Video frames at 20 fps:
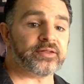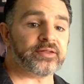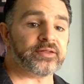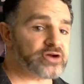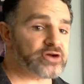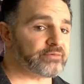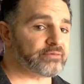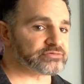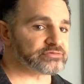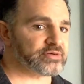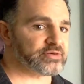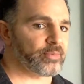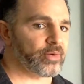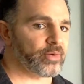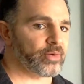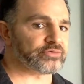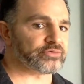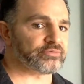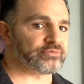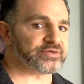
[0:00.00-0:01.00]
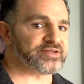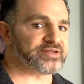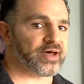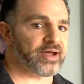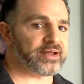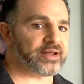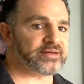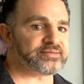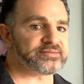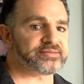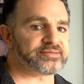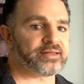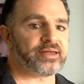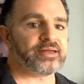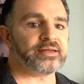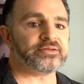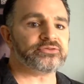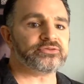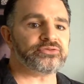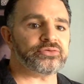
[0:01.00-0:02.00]
the JavaScript logic resides,
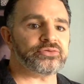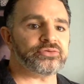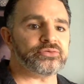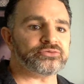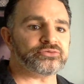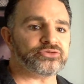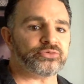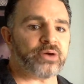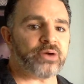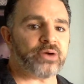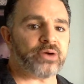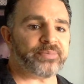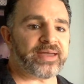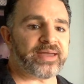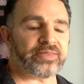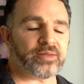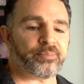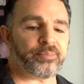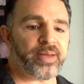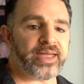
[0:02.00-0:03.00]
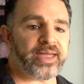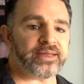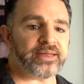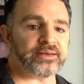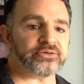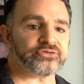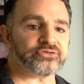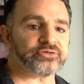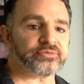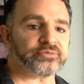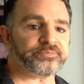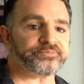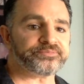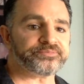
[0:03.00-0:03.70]
to update the page.